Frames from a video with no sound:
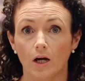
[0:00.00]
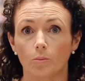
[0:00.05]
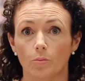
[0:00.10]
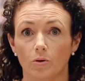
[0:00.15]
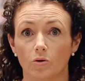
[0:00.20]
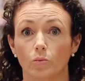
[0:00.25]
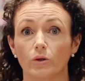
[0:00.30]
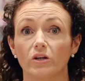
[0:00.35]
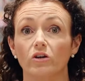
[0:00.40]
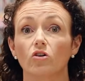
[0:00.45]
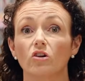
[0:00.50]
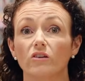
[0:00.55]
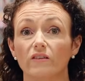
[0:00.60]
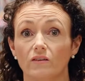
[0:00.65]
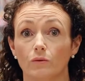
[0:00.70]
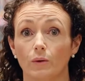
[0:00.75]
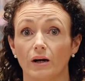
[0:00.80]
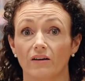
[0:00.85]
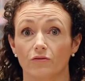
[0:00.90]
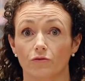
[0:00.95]
but we
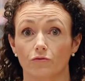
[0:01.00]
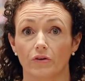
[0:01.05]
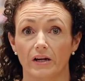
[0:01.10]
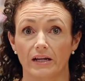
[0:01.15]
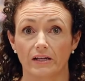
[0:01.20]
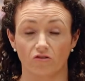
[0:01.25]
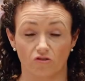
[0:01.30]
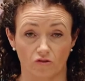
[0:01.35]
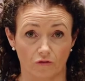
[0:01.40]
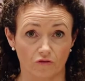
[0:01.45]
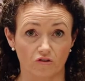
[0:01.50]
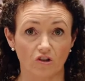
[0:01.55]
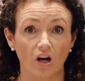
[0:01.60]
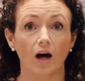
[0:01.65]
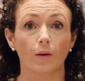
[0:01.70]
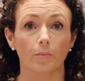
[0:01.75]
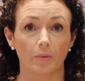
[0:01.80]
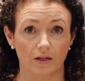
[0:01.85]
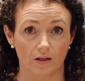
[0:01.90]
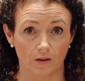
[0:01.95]
also have a range of
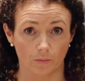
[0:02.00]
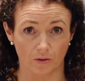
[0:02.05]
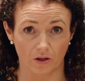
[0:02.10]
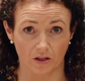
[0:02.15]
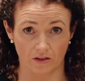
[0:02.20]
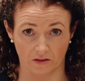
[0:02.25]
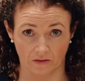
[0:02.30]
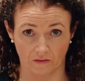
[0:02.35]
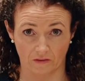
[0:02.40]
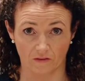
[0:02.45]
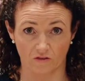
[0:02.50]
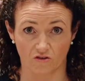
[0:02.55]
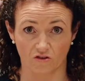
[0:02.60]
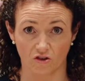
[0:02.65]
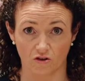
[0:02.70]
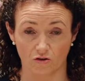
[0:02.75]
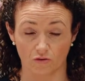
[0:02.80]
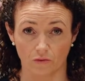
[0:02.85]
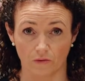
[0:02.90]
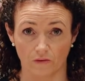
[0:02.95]
topical products to
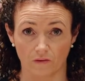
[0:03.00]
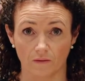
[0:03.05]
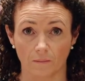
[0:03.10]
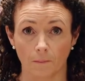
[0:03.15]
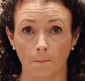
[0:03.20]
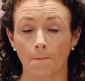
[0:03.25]
use,